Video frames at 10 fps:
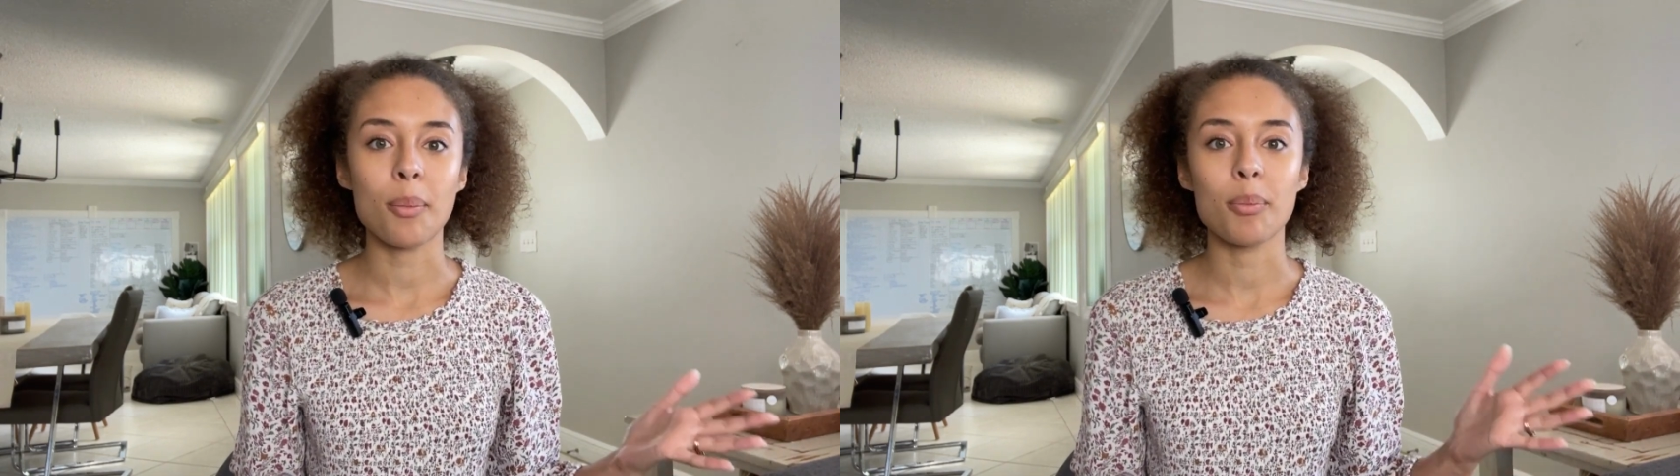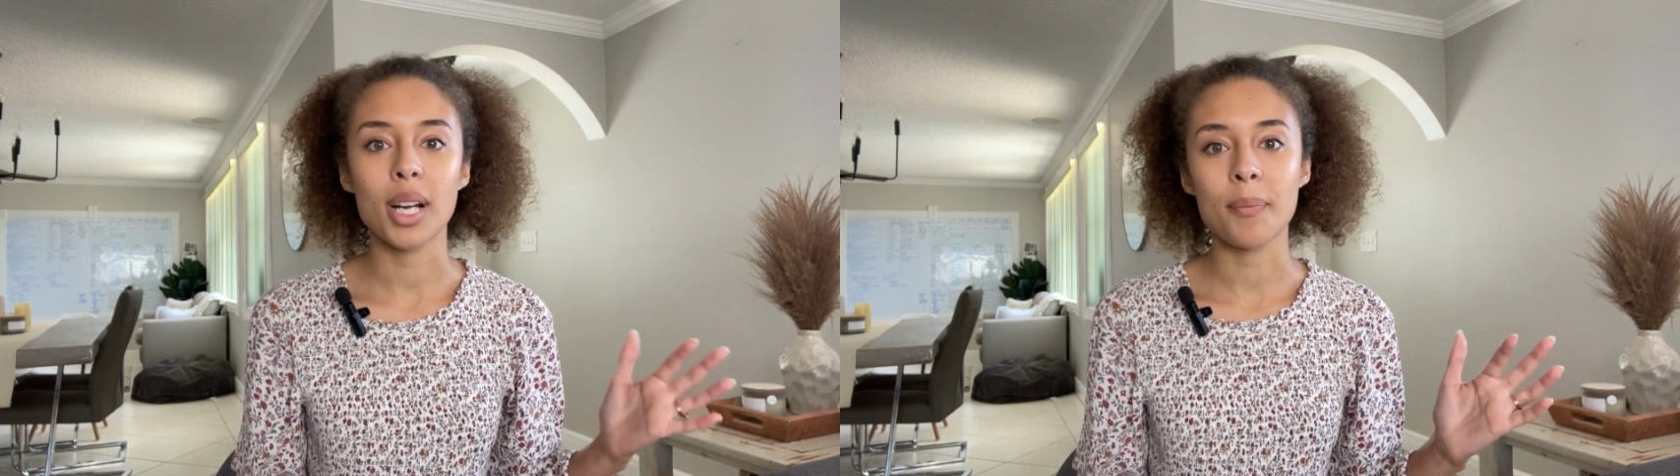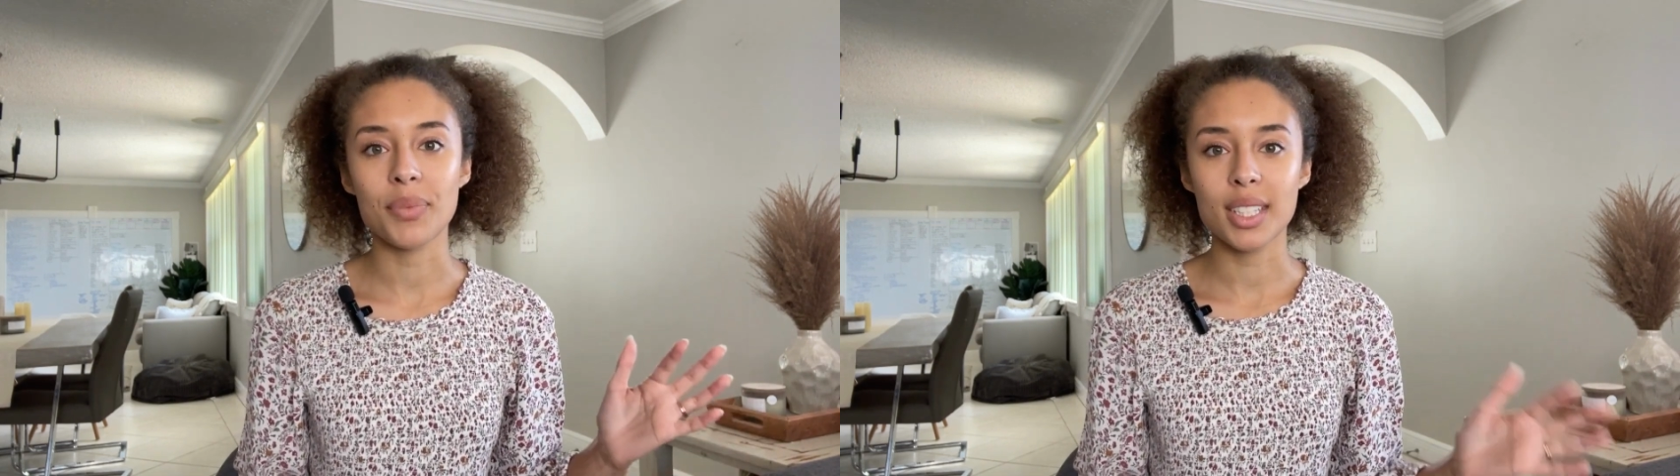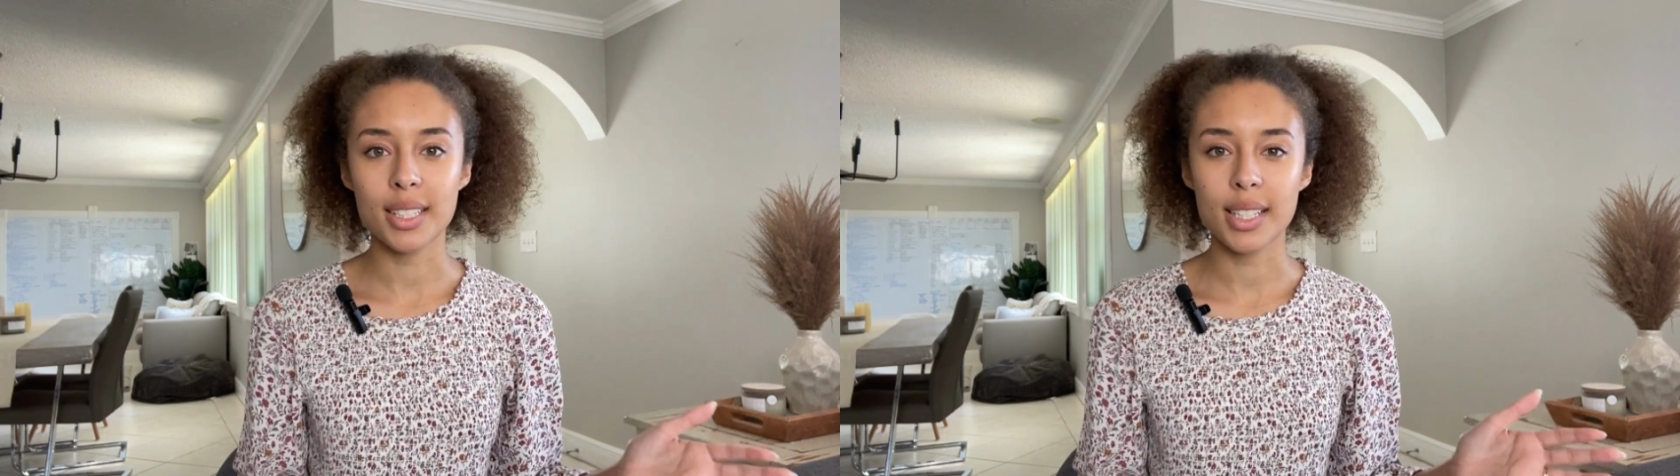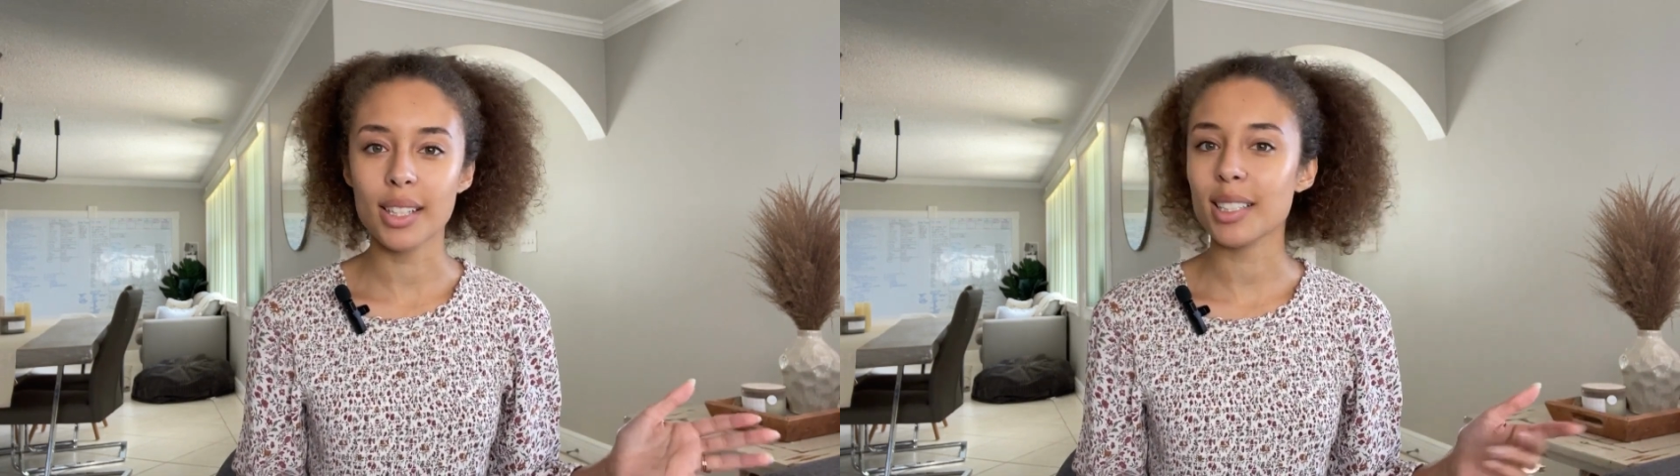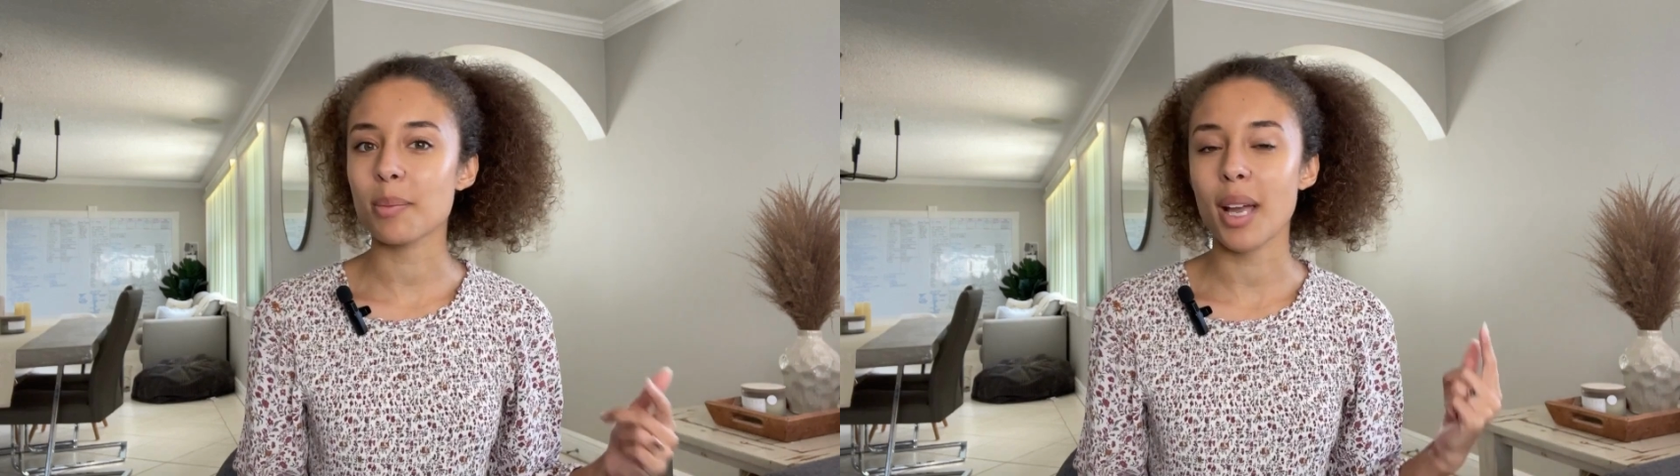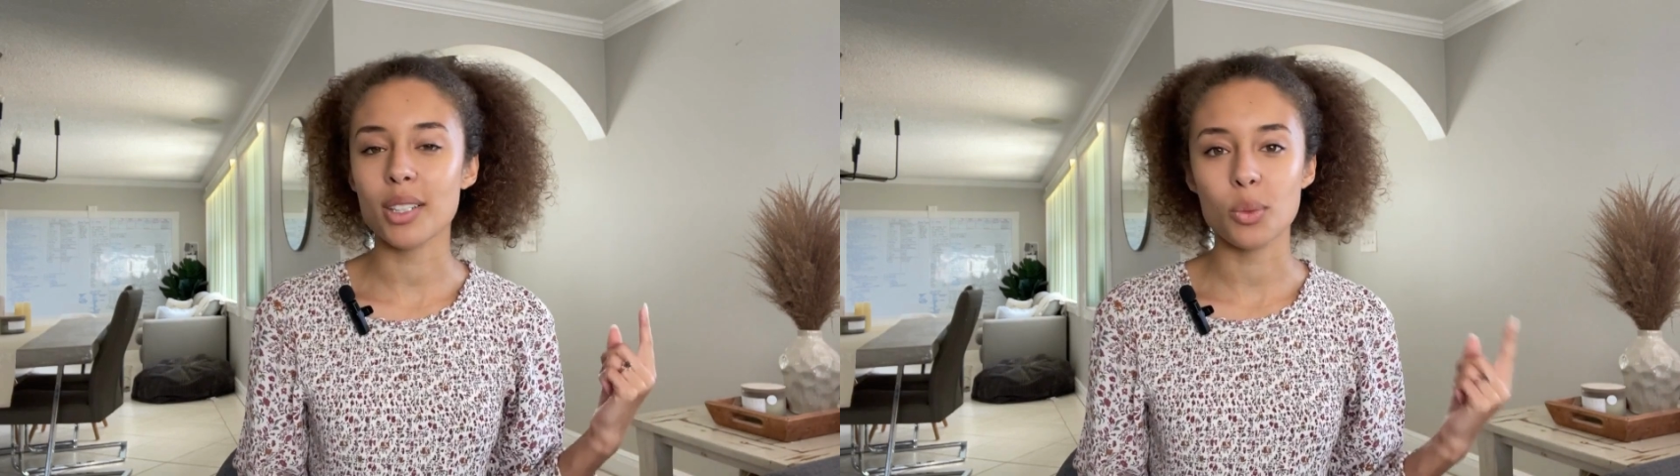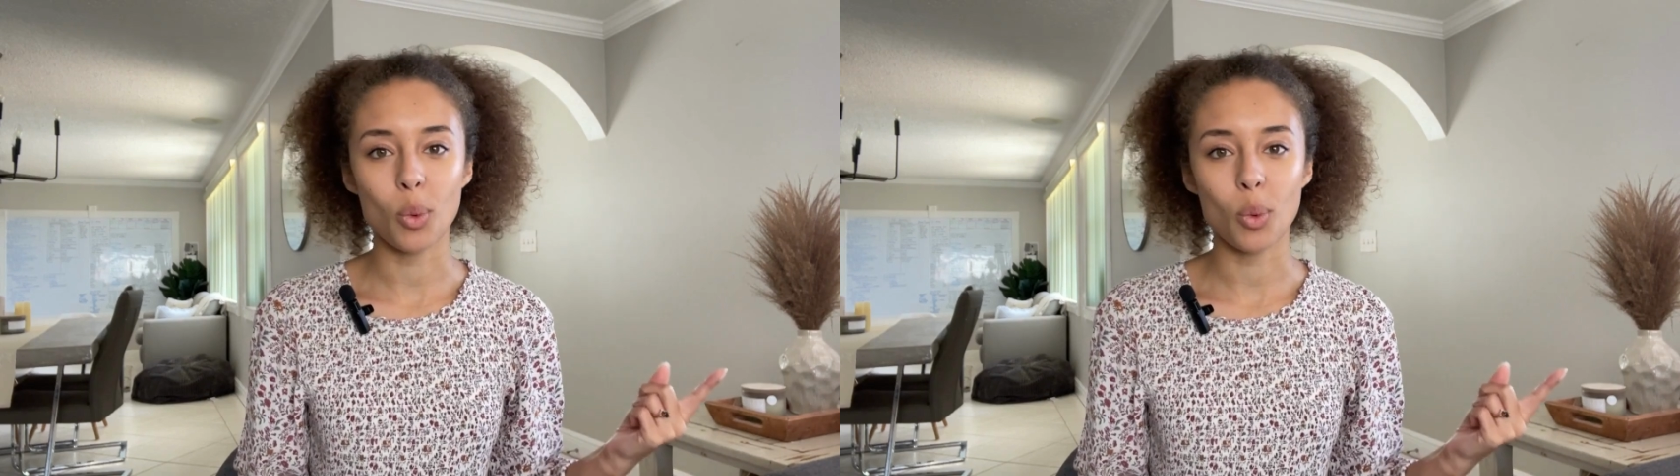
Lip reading: but still expect